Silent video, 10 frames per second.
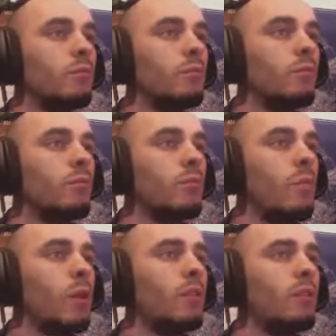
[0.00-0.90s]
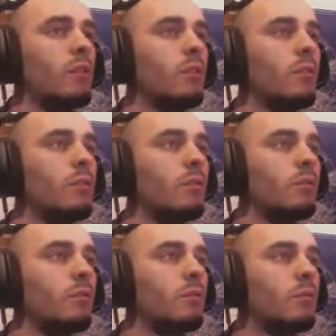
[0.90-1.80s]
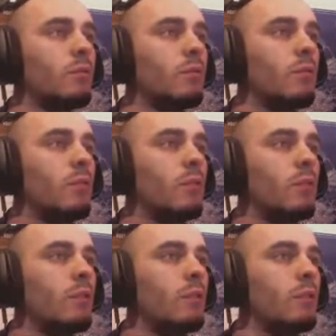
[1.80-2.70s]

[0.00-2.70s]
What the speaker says: (silence)